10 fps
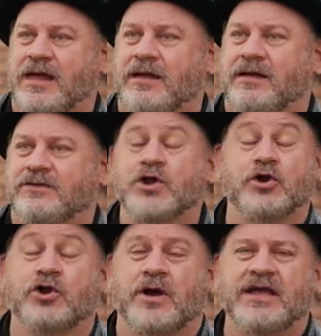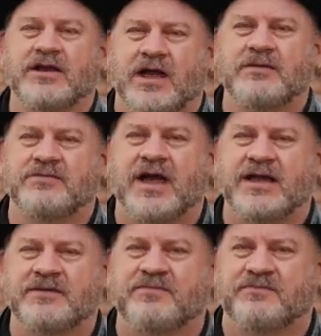Yeah. No. I
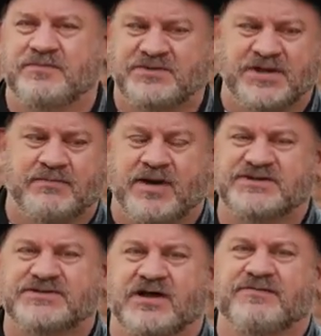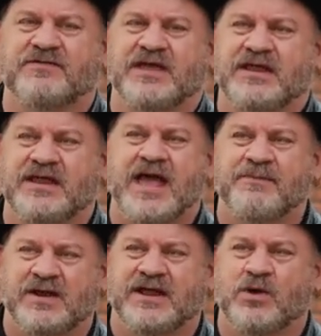had done my stuff, and it
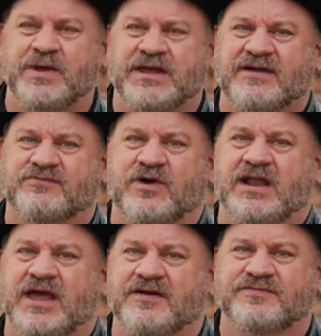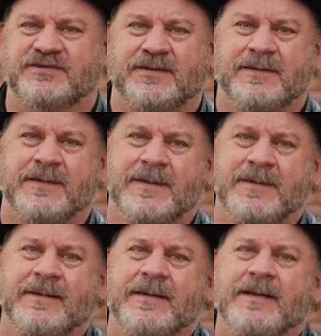happened like a week after I left.
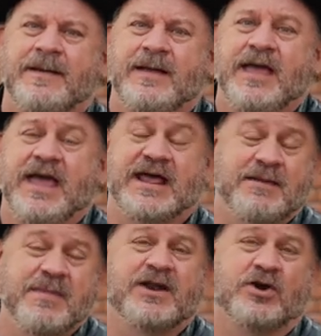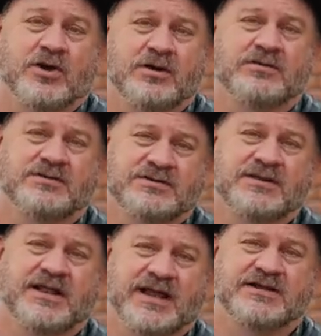And I met her,
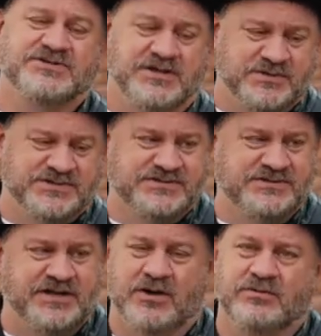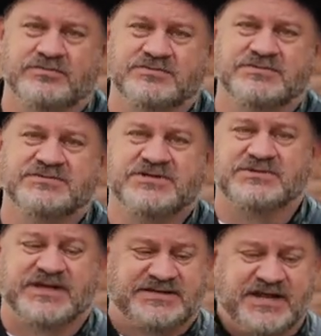Helena. She was
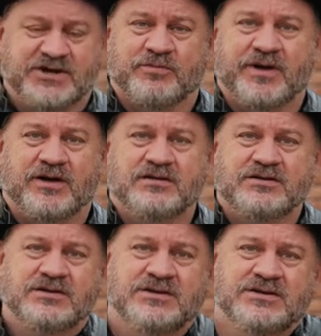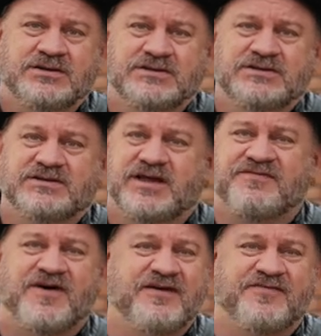like Tinkerbell. Yeah. Like
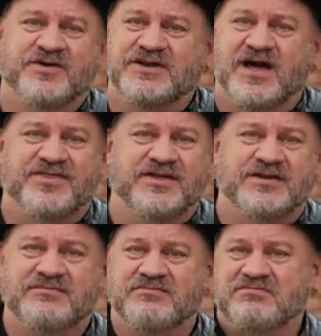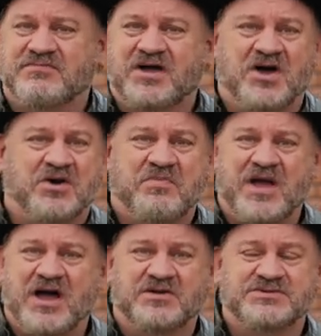5 foot nothing, 100
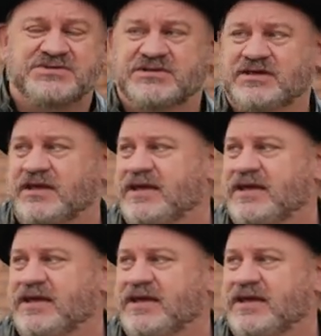pounds.